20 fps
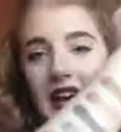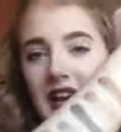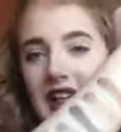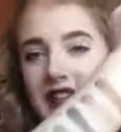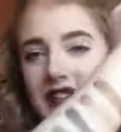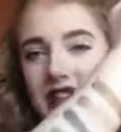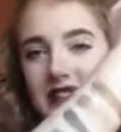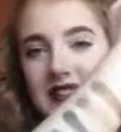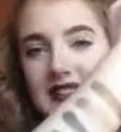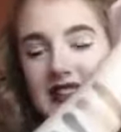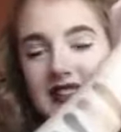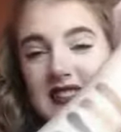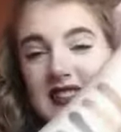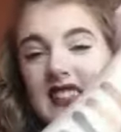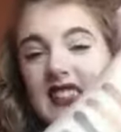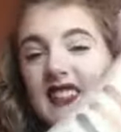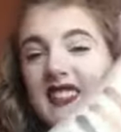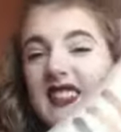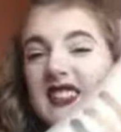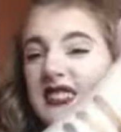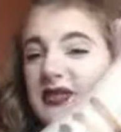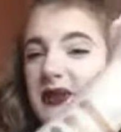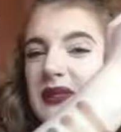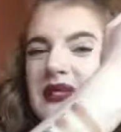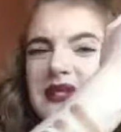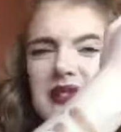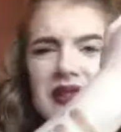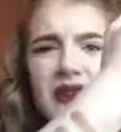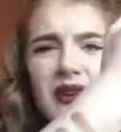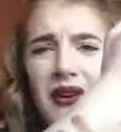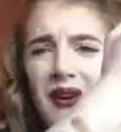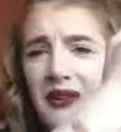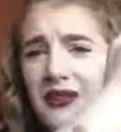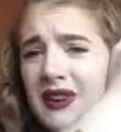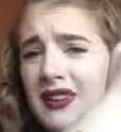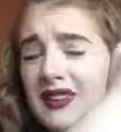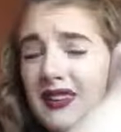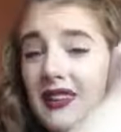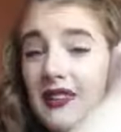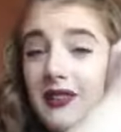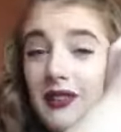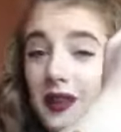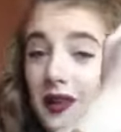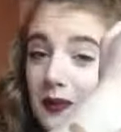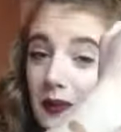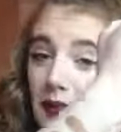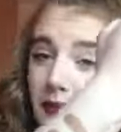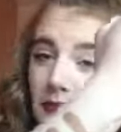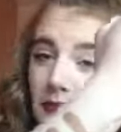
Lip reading: As you can see, these ones are already a lot more